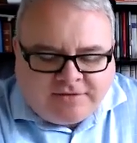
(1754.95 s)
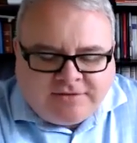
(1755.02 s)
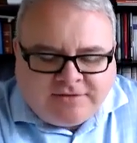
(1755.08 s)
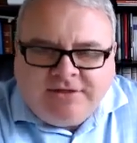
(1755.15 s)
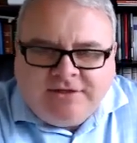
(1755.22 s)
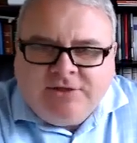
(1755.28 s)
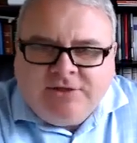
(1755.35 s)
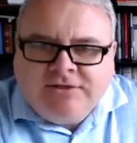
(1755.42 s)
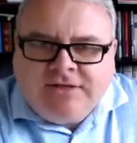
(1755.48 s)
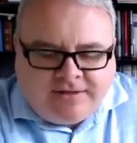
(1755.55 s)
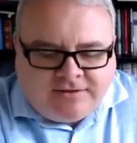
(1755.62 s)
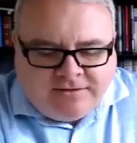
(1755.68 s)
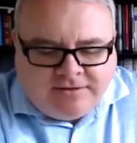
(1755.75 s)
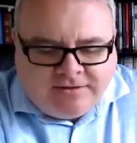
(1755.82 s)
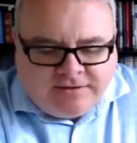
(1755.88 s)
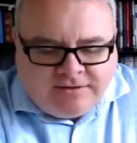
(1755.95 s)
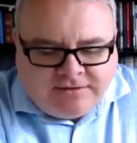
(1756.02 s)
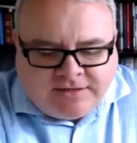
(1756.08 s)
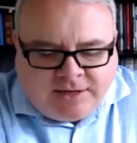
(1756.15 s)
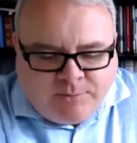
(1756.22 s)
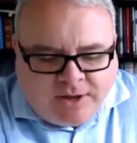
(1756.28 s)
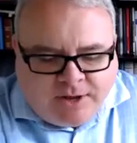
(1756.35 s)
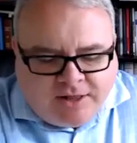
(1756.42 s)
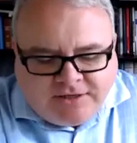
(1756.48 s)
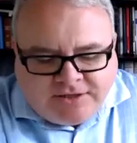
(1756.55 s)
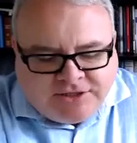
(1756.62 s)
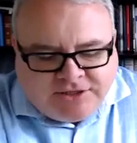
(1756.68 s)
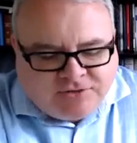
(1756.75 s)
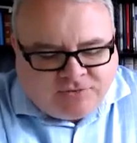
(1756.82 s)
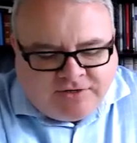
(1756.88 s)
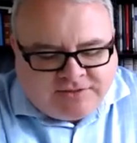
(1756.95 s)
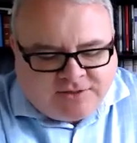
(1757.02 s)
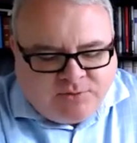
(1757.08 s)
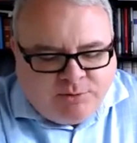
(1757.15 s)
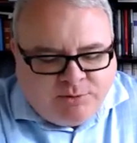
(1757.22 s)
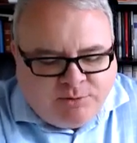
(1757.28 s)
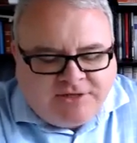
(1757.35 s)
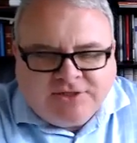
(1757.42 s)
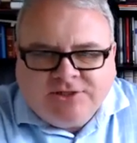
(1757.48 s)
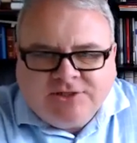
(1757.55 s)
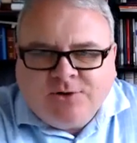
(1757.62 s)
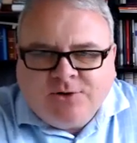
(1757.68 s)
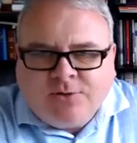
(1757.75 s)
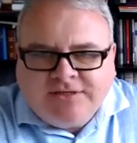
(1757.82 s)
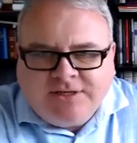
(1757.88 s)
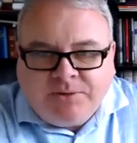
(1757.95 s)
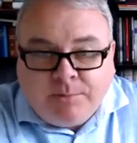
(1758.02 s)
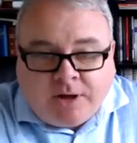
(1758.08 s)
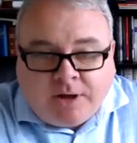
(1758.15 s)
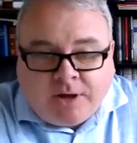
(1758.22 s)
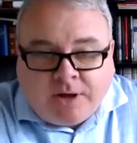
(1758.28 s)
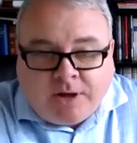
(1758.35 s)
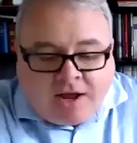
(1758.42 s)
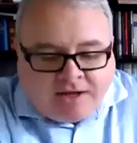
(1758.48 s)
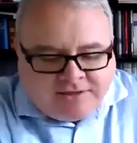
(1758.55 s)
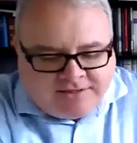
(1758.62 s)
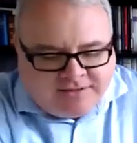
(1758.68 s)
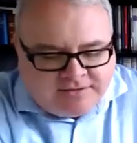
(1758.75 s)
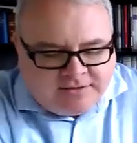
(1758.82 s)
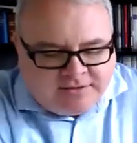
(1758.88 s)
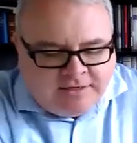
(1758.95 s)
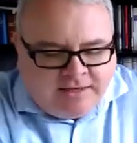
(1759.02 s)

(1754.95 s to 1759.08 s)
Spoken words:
And you said that typologies risk putting stories in boxes,